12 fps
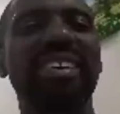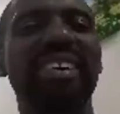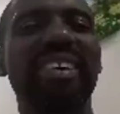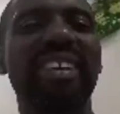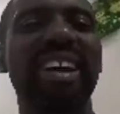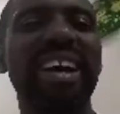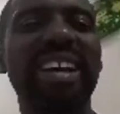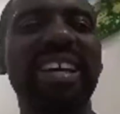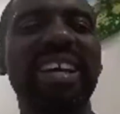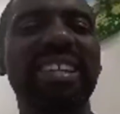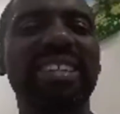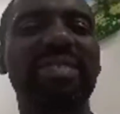all our
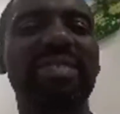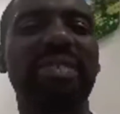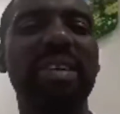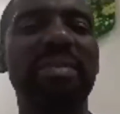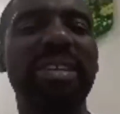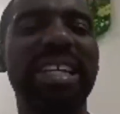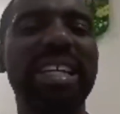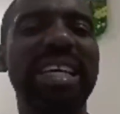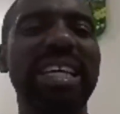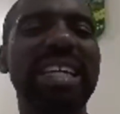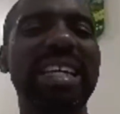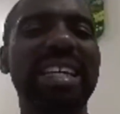AAC family
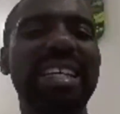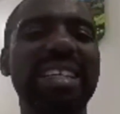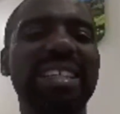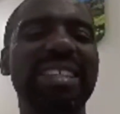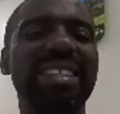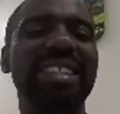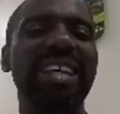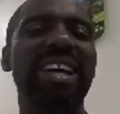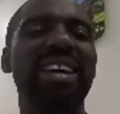is